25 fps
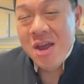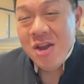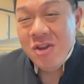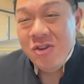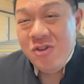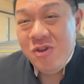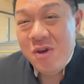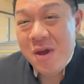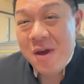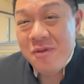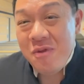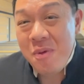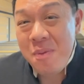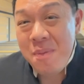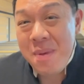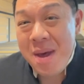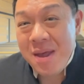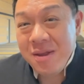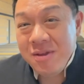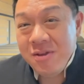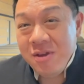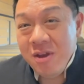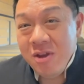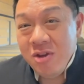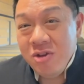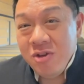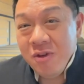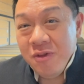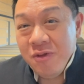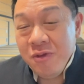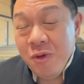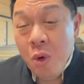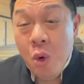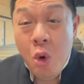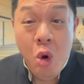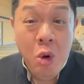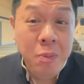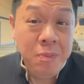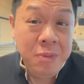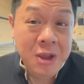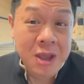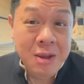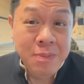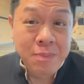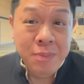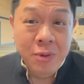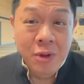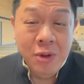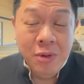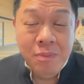do you have a message for all
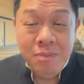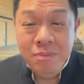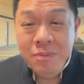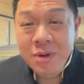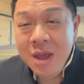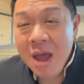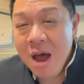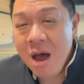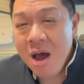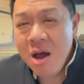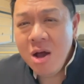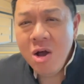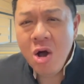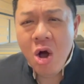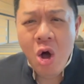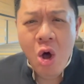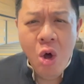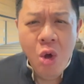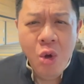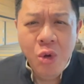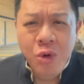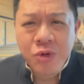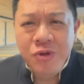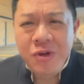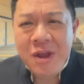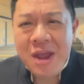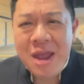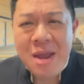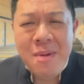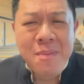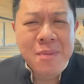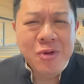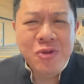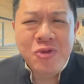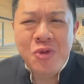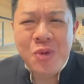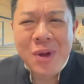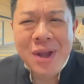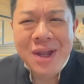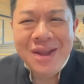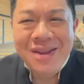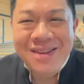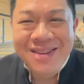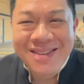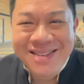people, young, old, in between?